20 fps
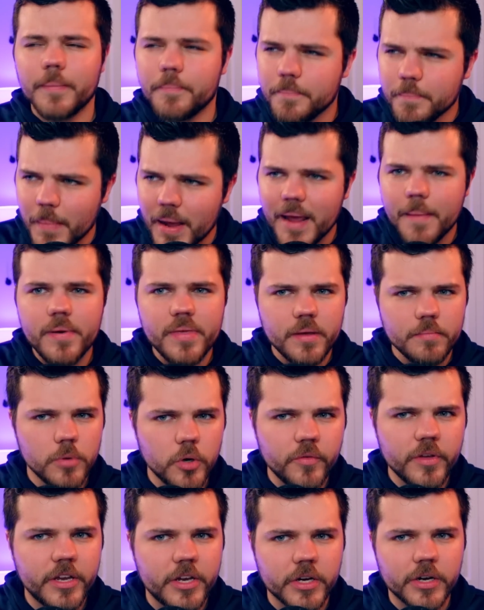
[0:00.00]
and maybe the
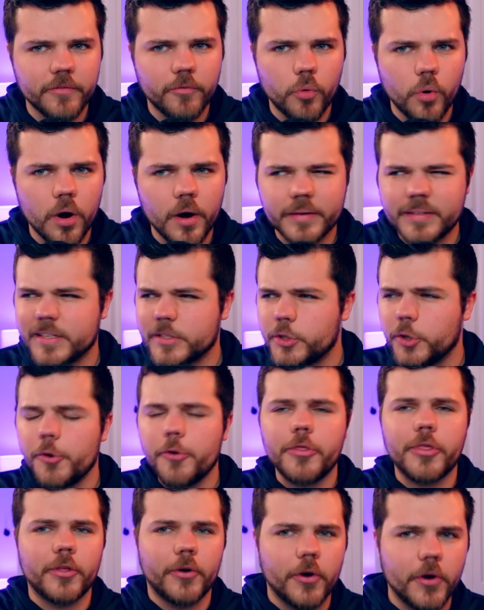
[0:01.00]
movie could have worked at two
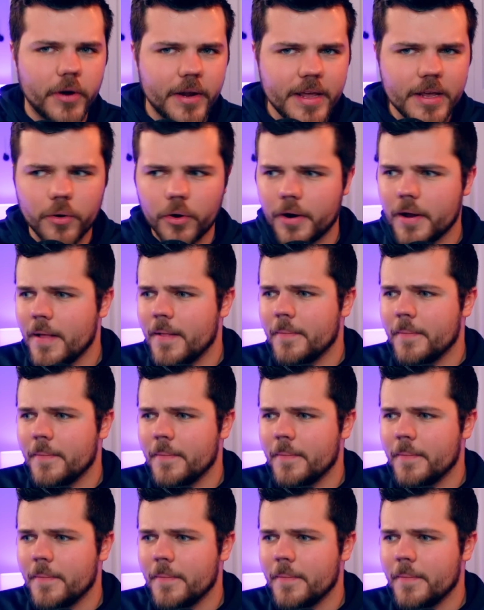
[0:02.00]
thirty or